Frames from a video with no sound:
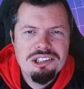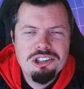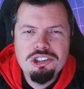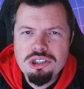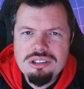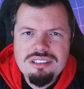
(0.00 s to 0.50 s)

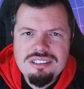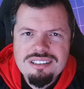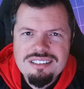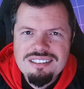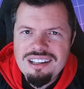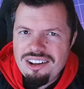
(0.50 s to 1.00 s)
Good
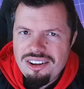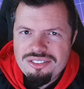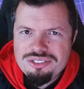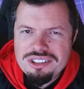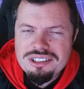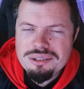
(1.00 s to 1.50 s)

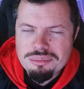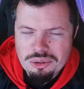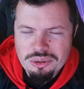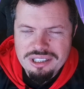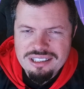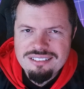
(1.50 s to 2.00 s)
after
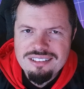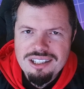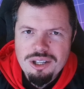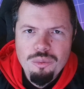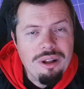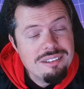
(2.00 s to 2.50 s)
morning.
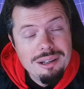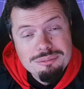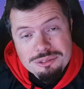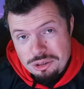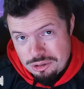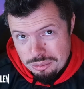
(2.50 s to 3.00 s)
Welcome
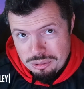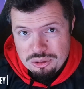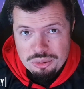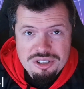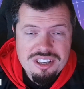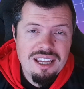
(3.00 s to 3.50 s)
to Turbo
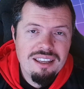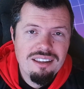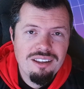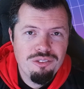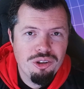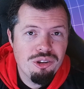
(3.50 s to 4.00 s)
Tours Tech.
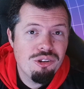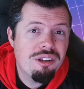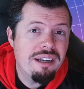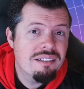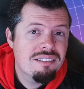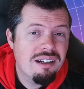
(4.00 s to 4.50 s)
If you're new
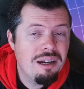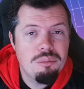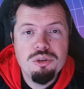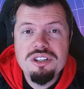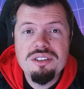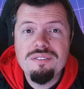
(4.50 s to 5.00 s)
here, I'm
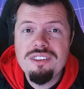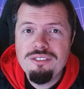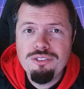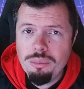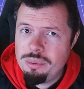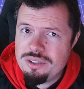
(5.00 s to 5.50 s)
Reese of the
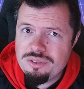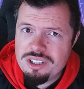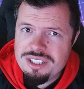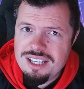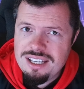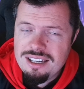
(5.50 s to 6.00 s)
4-piece
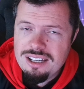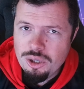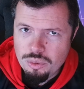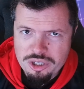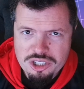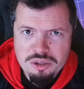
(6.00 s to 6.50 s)
variety
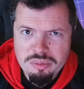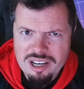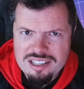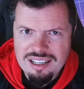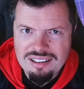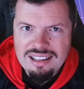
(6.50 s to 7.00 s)
or WookiE's Triple
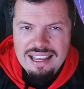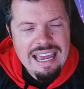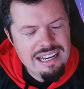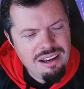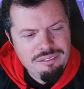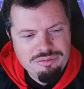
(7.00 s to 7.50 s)
XL,
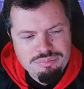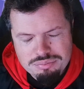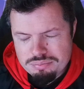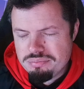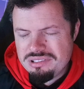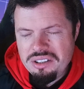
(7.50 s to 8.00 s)
and I've
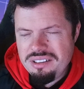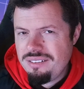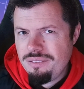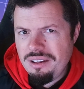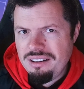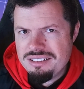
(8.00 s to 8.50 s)

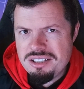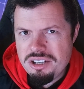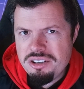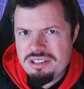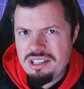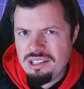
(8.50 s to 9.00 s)
done a
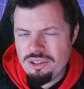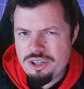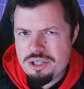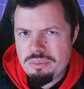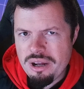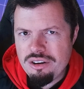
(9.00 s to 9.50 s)
seriously
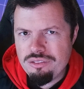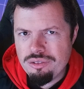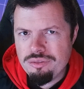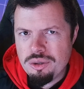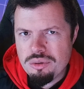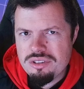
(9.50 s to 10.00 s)
large amount of
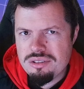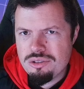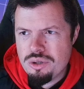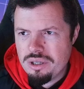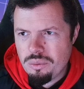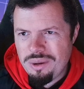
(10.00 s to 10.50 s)
reviews,
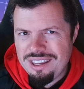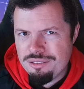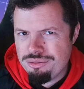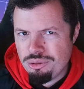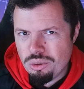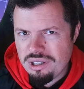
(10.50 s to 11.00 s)
2 a week
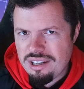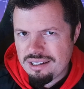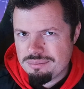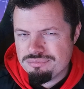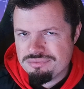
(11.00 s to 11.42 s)
for like